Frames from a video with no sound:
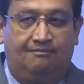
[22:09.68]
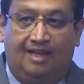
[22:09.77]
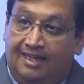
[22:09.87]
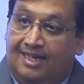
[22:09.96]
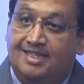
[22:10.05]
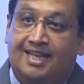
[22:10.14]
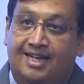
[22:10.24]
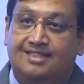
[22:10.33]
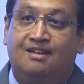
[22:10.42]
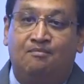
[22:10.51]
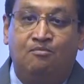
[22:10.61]
At least there
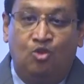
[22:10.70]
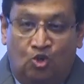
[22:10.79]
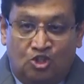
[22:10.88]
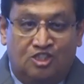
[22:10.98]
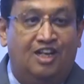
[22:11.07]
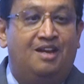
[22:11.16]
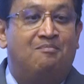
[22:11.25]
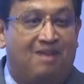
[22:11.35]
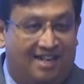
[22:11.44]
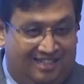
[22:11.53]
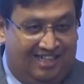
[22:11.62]
is some notional
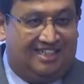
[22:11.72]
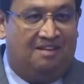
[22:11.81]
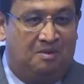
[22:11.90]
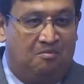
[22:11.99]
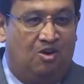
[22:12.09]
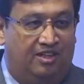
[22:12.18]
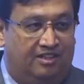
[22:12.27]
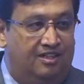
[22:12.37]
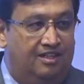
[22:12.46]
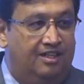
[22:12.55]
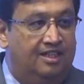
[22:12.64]
impact that can be monitored.